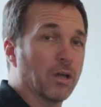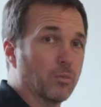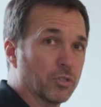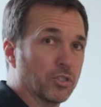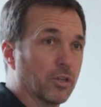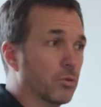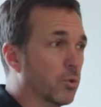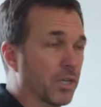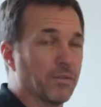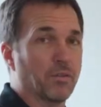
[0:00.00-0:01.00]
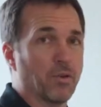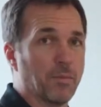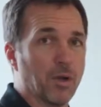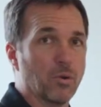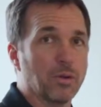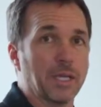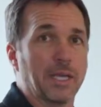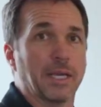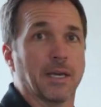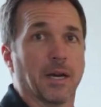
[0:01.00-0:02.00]
and we'll give you a remote
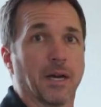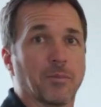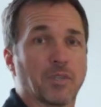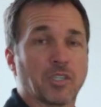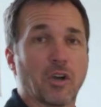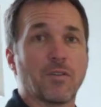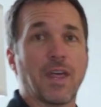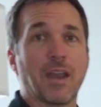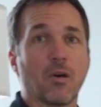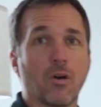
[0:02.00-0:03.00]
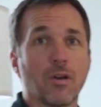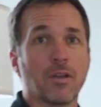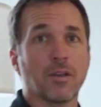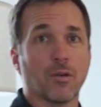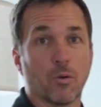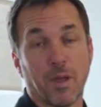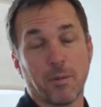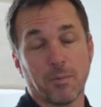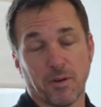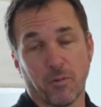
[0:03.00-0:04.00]
to turn that on, or
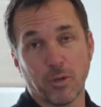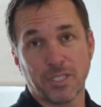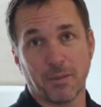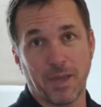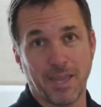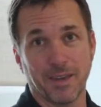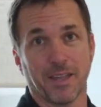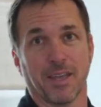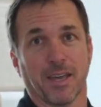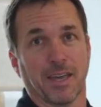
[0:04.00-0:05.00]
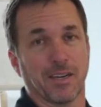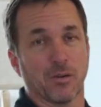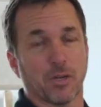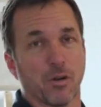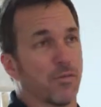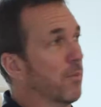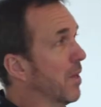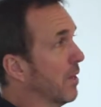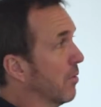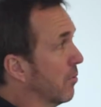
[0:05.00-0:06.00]
maybe even a voice command, and it'll go from
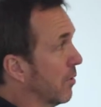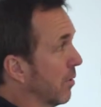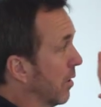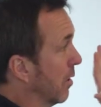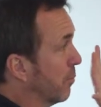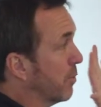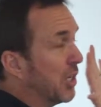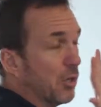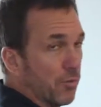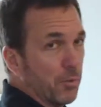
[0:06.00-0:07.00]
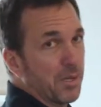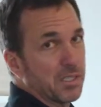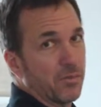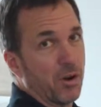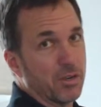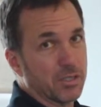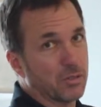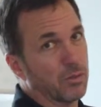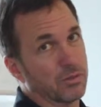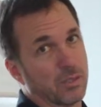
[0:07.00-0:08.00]
a beautiful piece of art
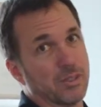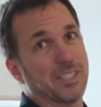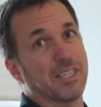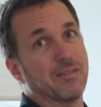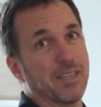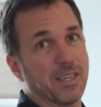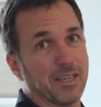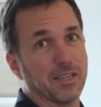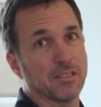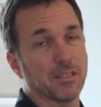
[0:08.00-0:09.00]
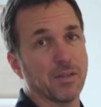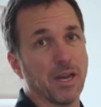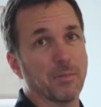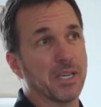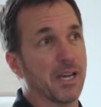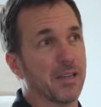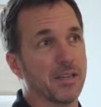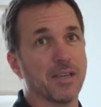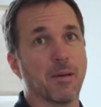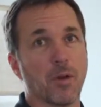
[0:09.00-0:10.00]
to a TV. And so that'll be kind of
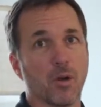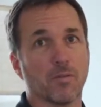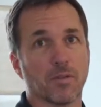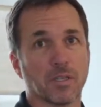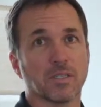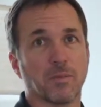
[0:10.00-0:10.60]
the demo for this